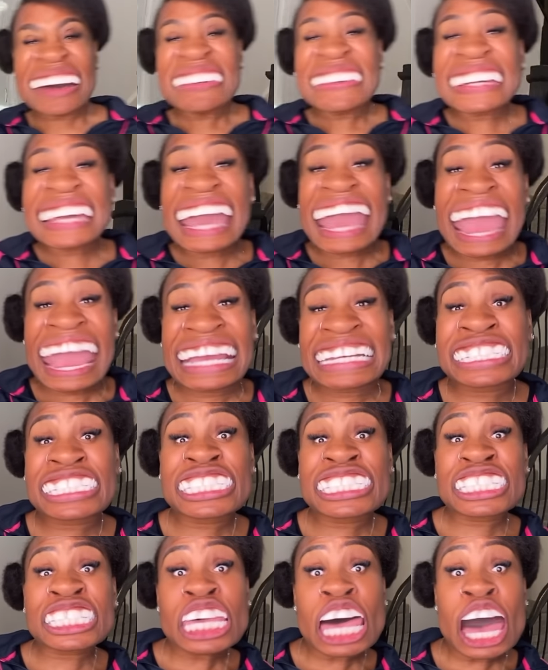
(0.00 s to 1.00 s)
Okay,
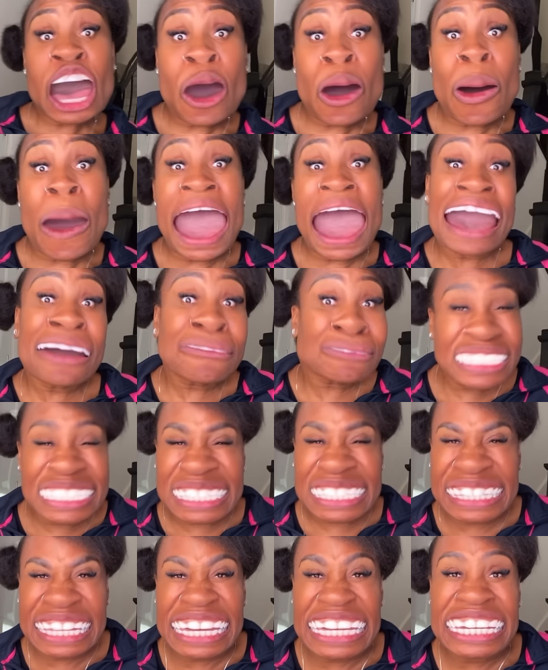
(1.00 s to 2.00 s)
so I
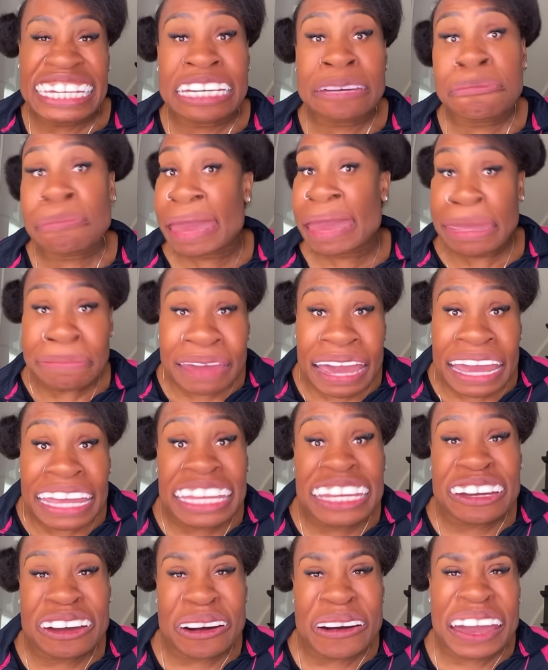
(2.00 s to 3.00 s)
was thinking maybe I
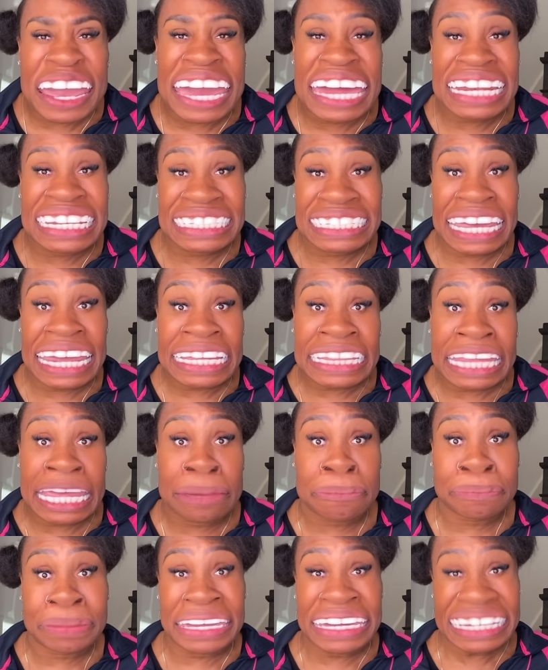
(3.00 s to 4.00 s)
can go ahead and take
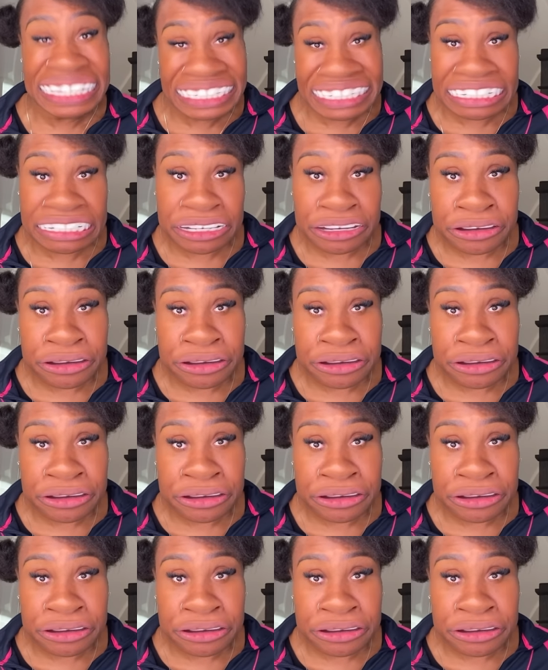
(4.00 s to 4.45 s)
that peek?